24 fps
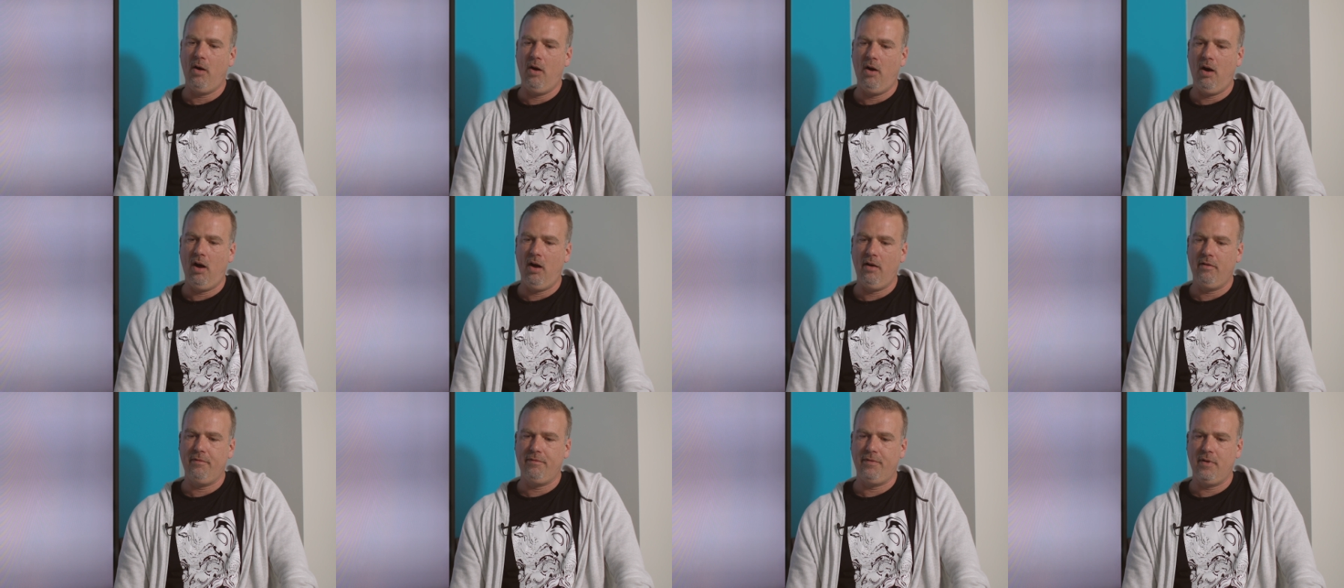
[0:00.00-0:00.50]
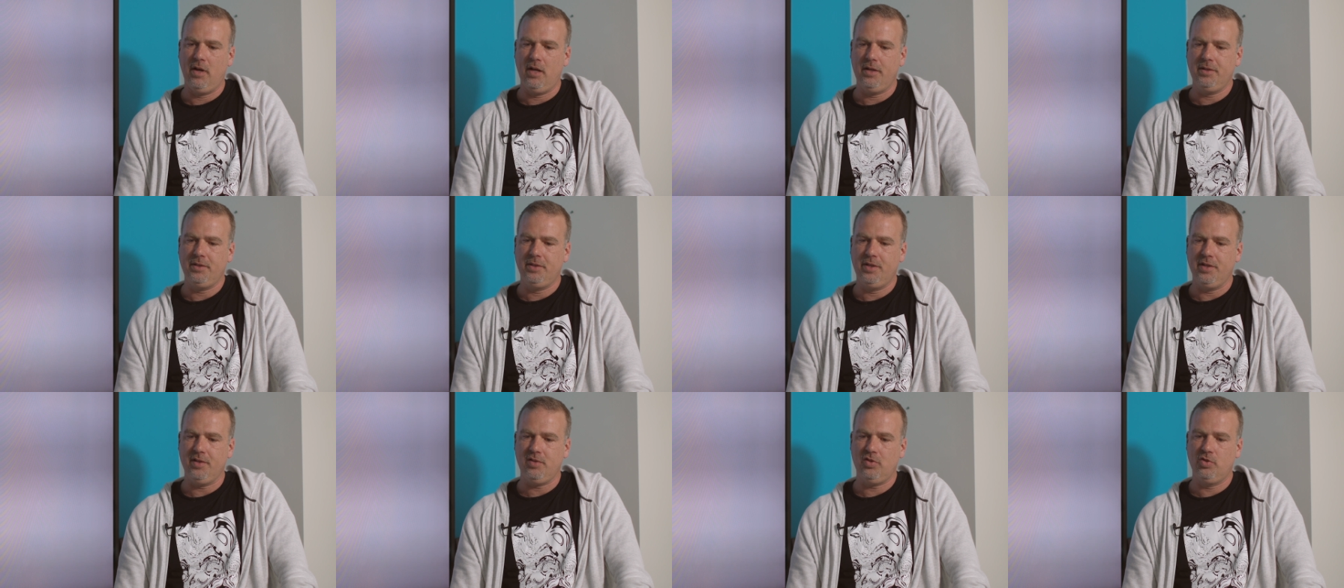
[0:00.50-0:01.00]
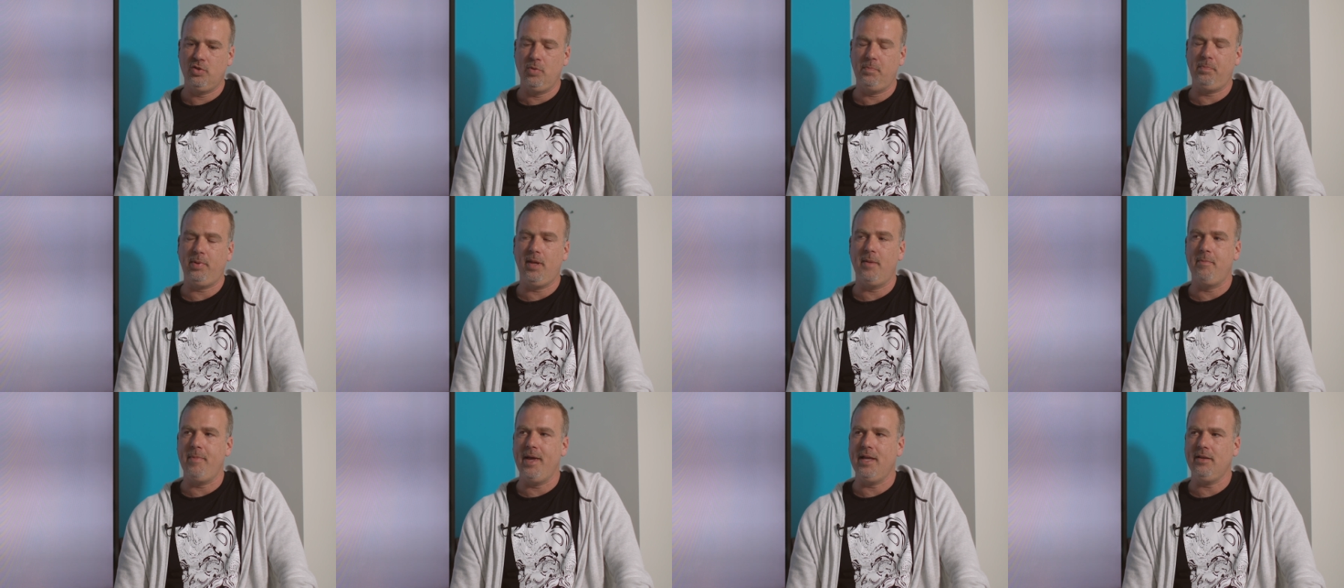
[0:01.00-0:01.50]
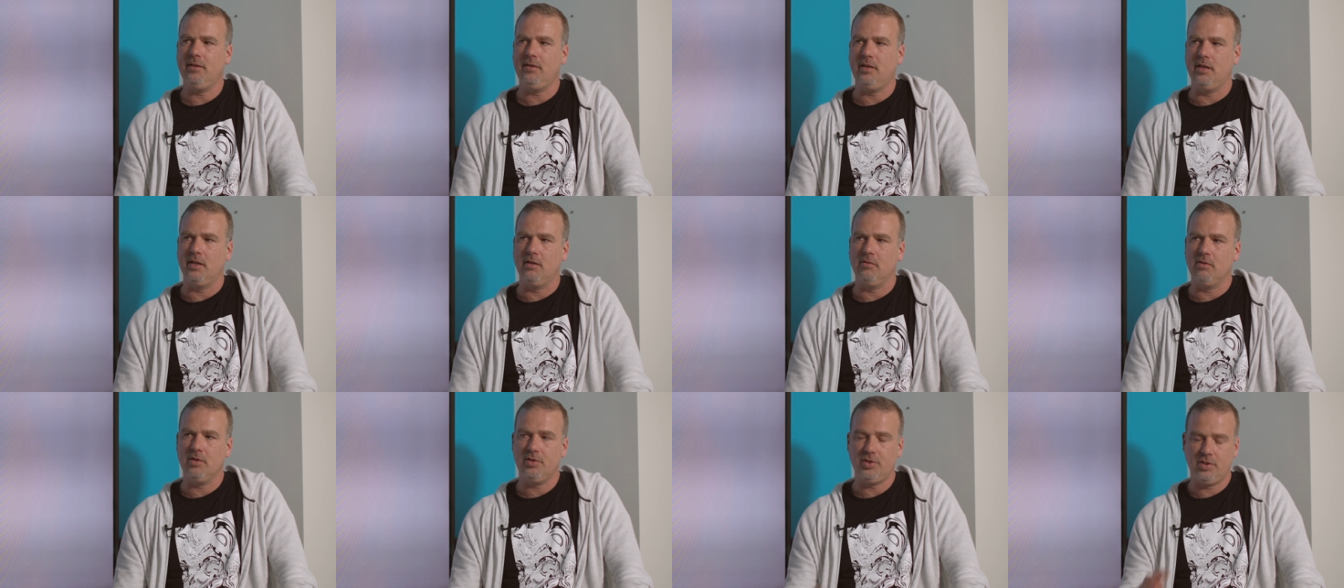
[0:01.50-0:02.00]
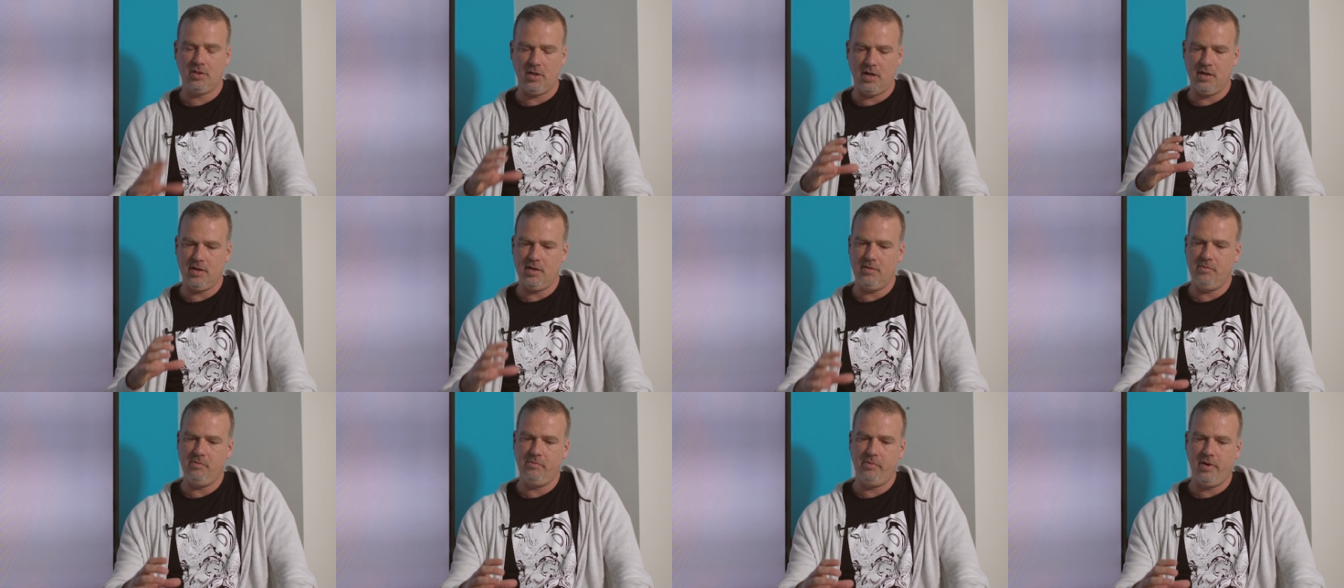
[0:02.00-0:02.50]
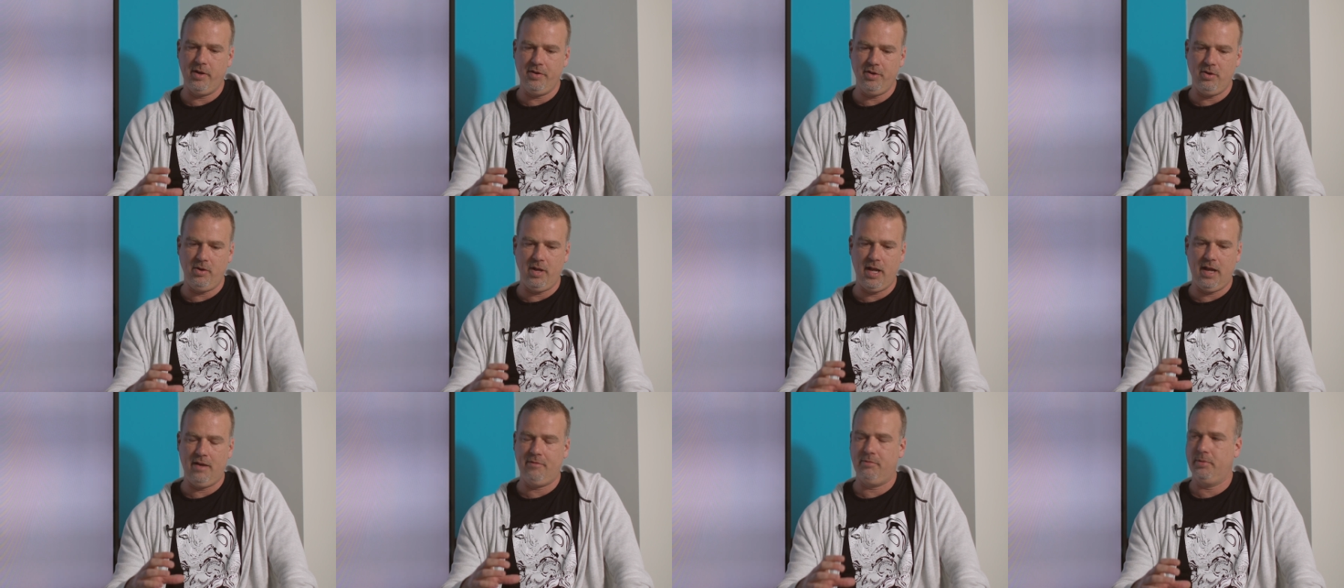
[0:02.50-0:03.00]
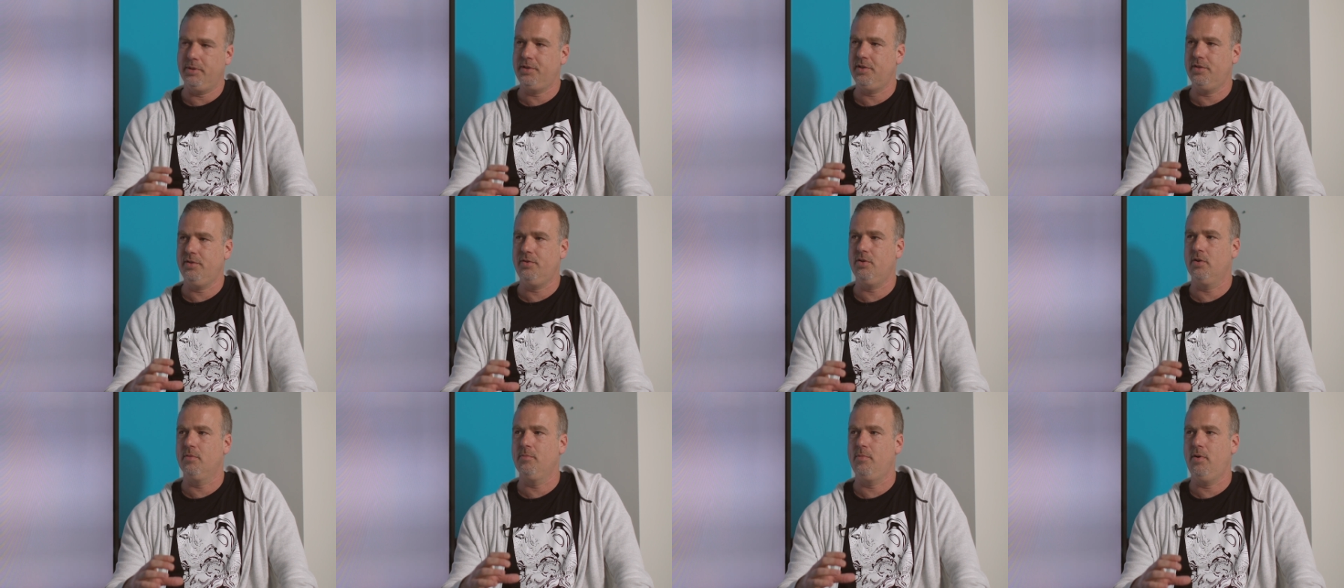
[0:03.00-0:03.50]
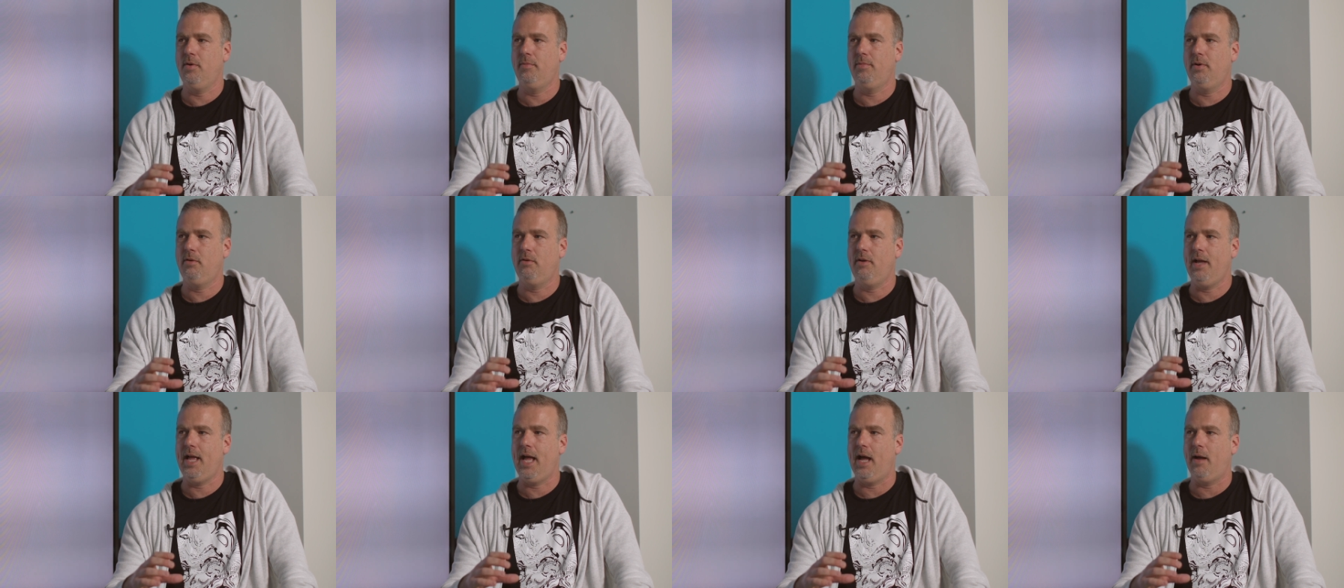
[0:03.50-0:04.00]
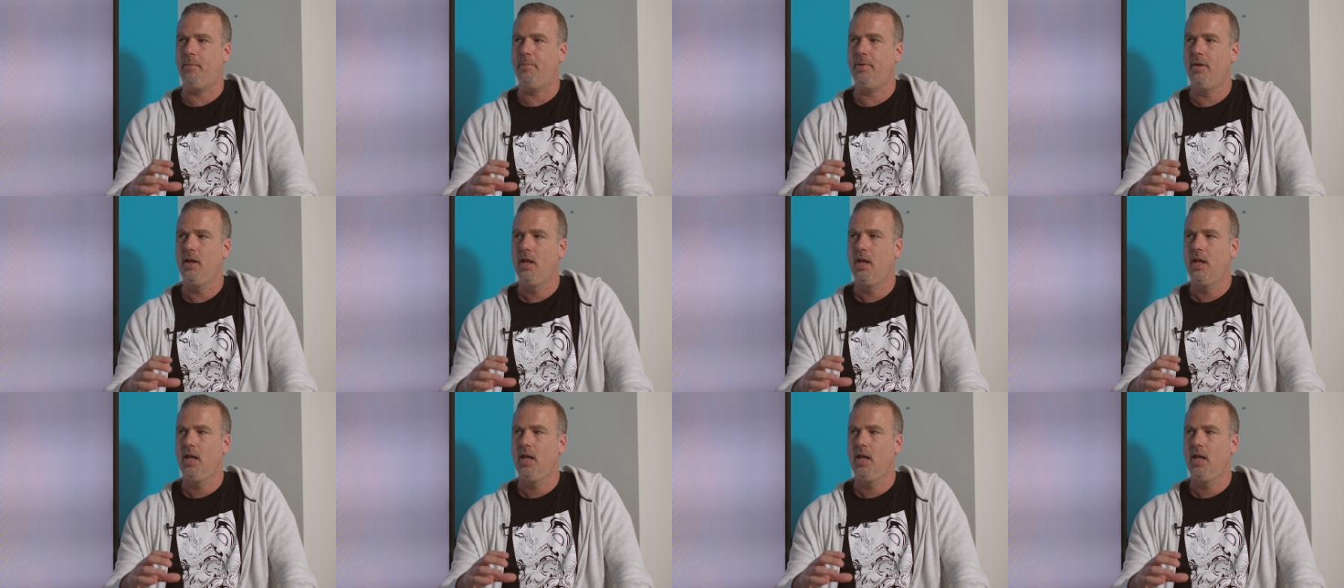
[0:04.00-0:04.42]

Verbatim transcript: of uh, just supplementing or starting what you have, which is your mobile app,